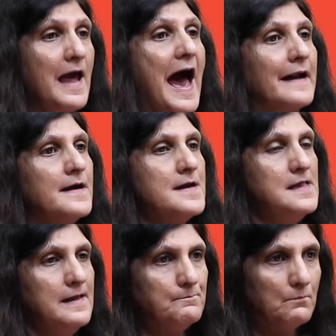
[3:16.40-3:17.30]
And it
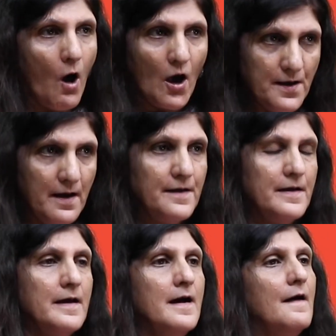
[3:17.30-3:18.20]
is
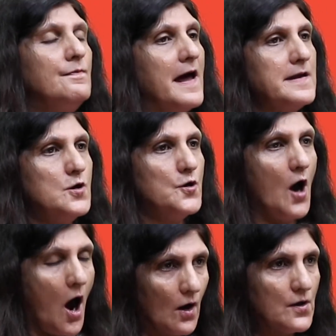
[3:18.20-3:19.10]
important that you
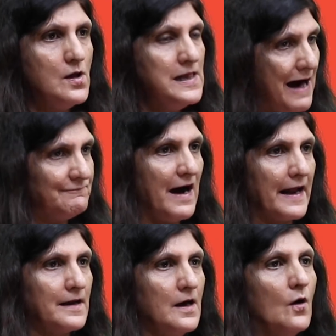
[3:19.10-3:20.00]
talk to
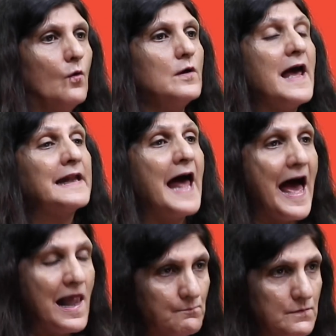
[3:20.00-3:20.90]
someone who can
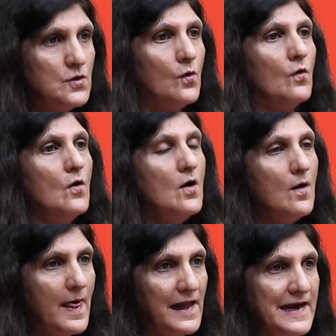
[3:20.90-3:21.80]
help you
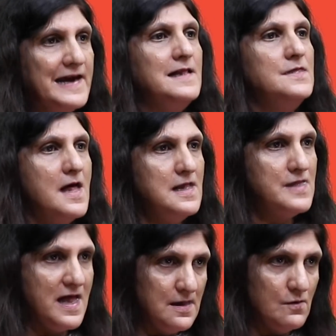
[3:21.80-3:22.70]
release this
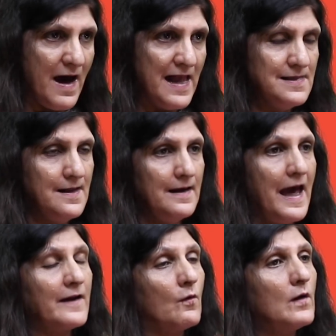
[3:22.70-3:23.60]
distress
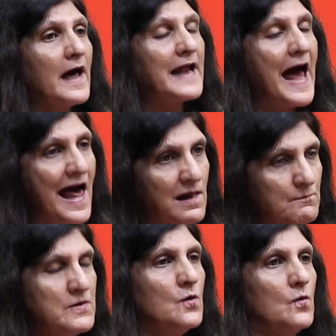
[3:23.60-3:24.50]
and who can help
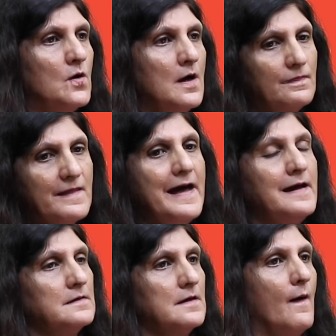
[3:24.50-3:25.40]
you
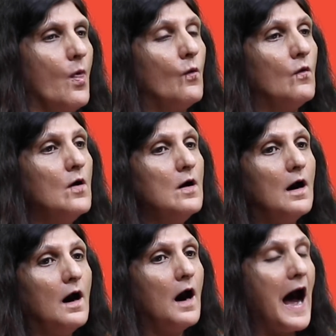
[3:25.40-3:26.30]
think through
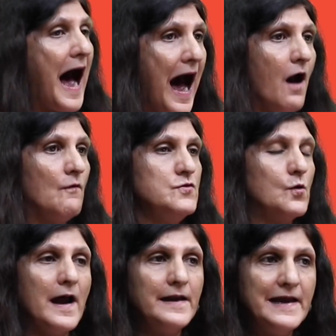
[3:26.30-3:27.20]
how you
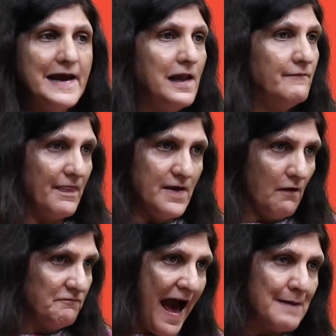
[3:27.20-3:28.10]
can deal with your
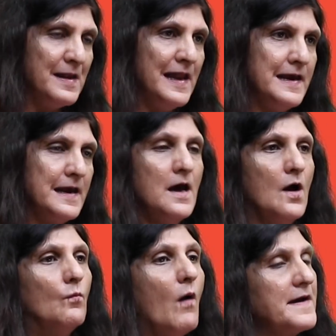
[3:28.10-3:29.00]
family,
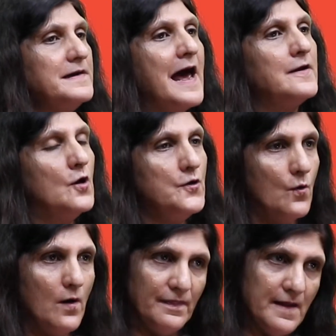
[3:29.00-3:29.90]
what can you
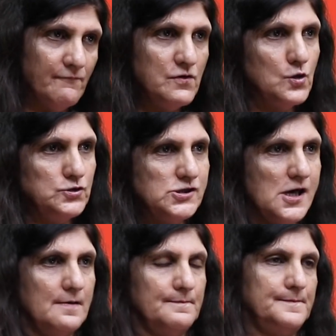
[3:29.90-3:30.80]
do in the future.
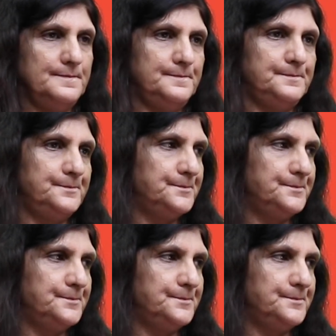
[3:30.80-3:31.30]
We